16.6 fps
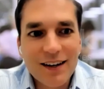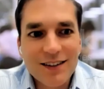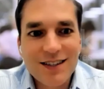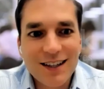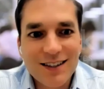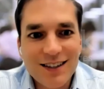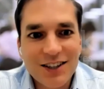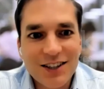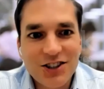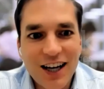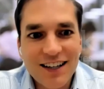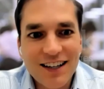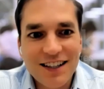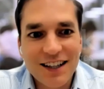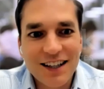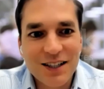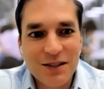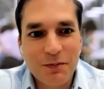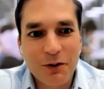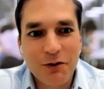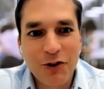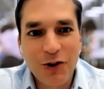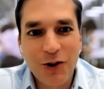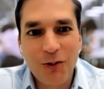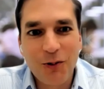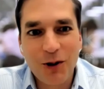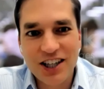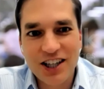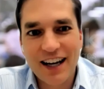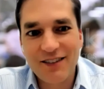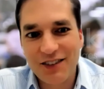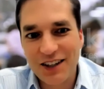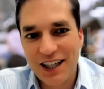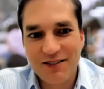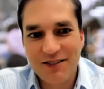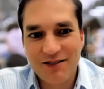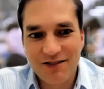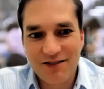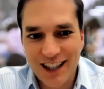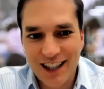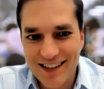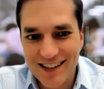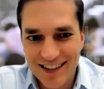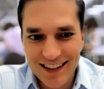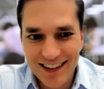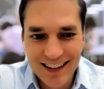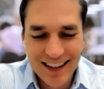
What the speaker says: It sounds like Jack telling us before, watch out for hidden fees.